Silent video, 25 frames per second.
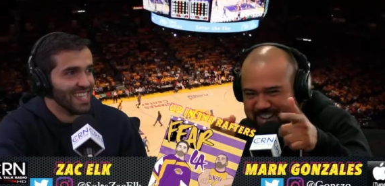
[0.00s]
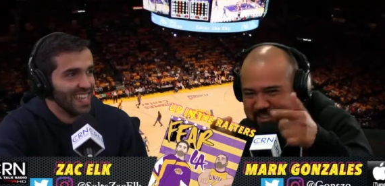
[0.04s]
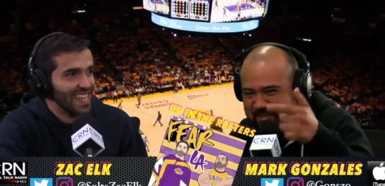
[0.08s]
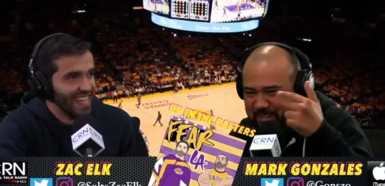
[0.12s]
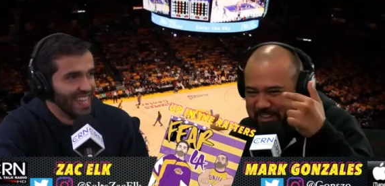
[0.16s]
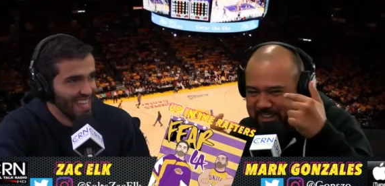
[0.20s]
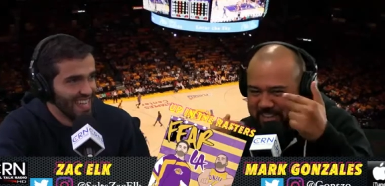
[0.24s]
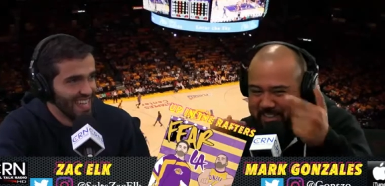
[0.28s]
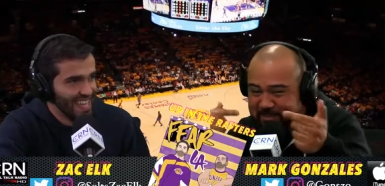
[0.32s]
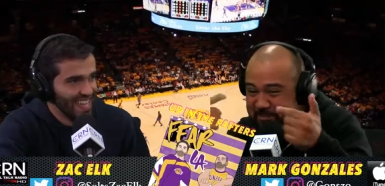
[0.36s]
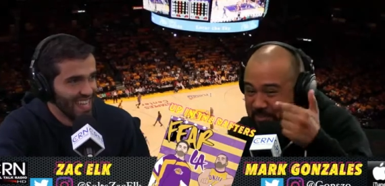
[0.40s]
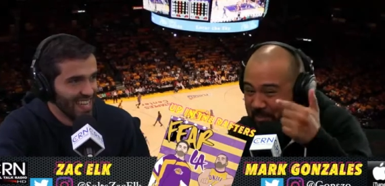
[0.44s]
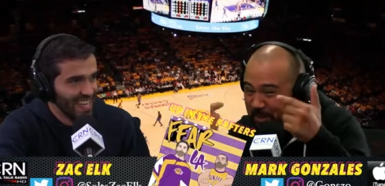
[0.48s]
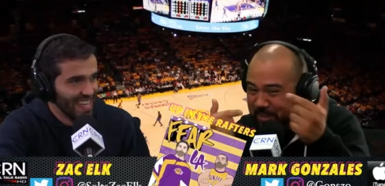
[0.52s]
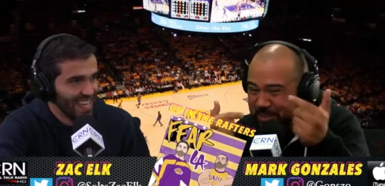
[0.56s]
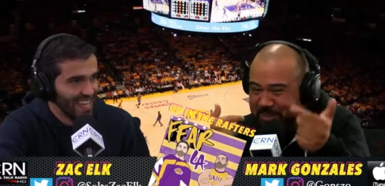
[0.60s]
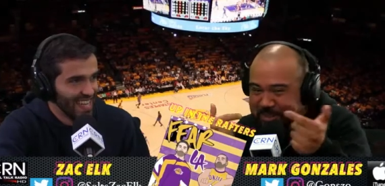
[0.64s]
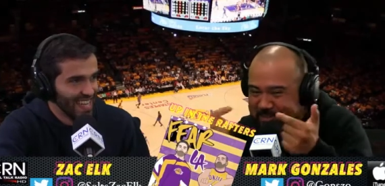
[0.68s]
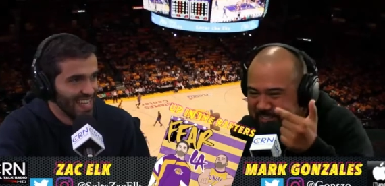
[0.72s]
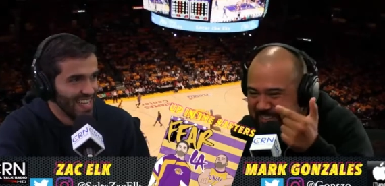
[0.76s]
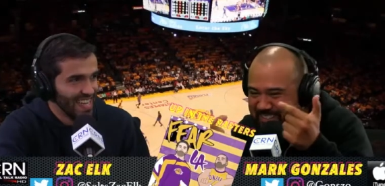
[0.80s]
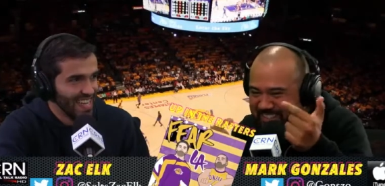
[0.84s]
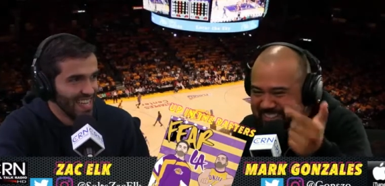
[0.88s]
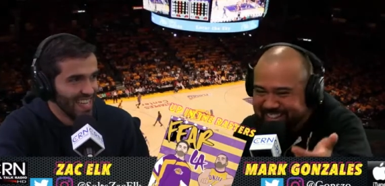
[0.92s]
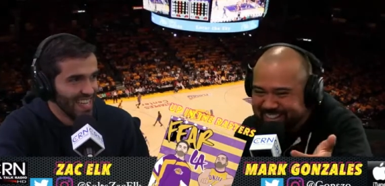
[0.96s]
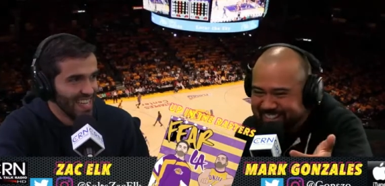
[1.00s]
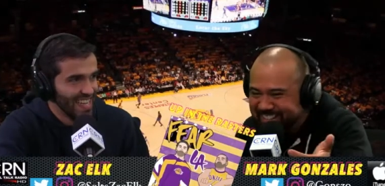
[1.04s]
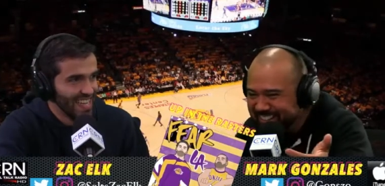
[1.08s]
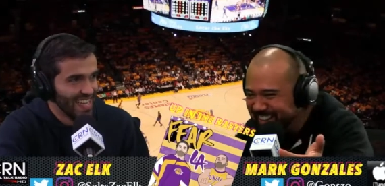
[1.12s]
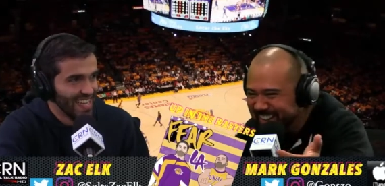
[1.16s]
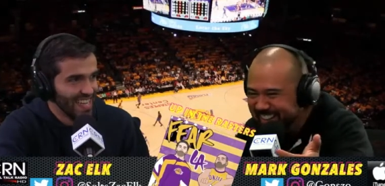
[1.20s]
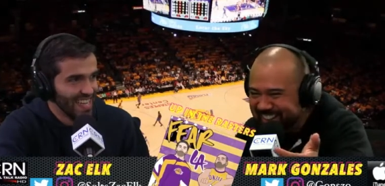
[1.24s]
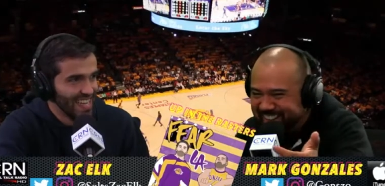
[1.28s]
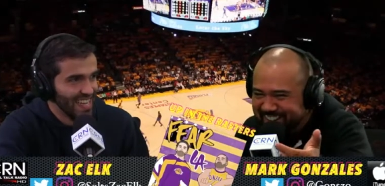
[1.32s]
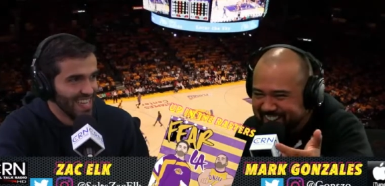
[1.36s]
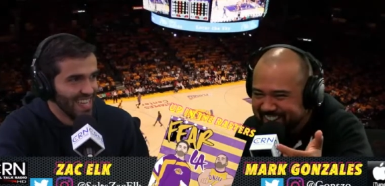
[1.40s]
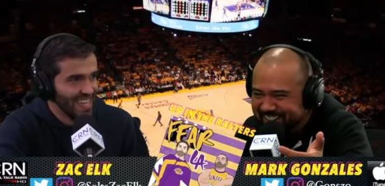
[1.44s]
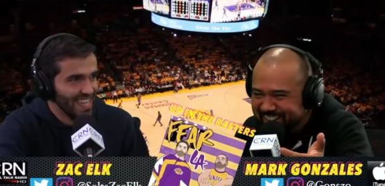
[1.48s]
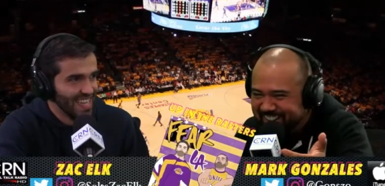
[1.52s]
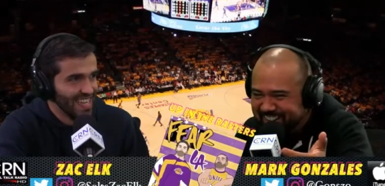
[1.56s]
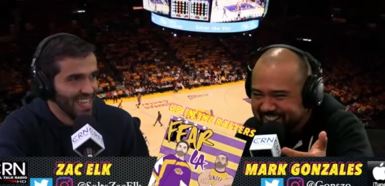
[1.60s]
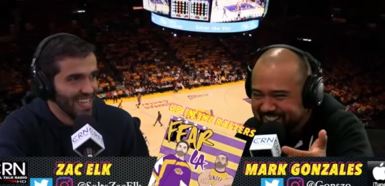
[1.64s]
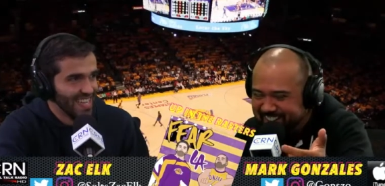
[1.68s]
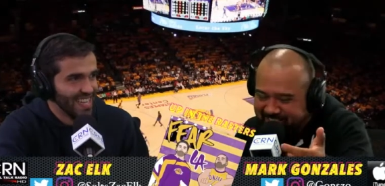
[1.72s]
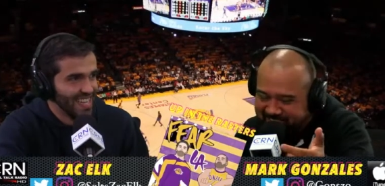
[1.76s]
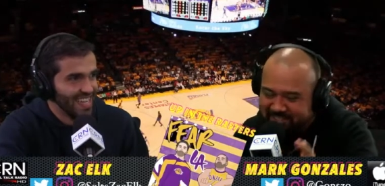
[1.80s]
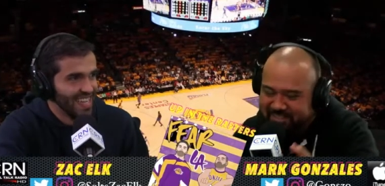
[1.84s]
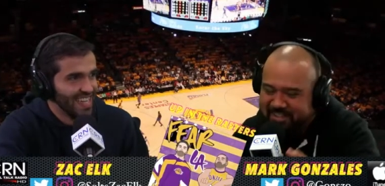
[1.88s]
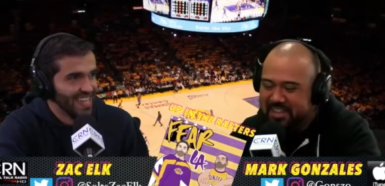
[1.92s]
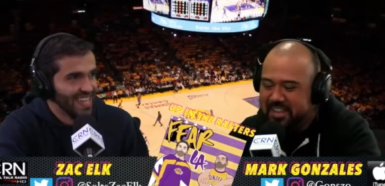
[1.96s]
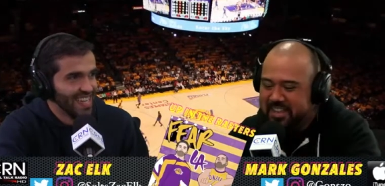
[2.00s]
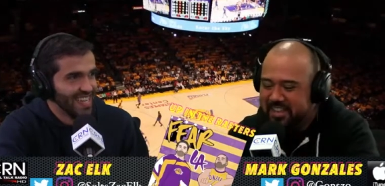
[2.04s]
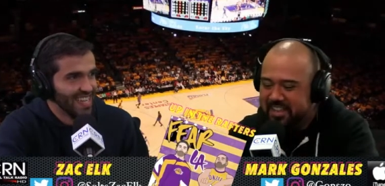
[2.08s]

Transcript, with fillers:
Speaker 1: because both of us are now.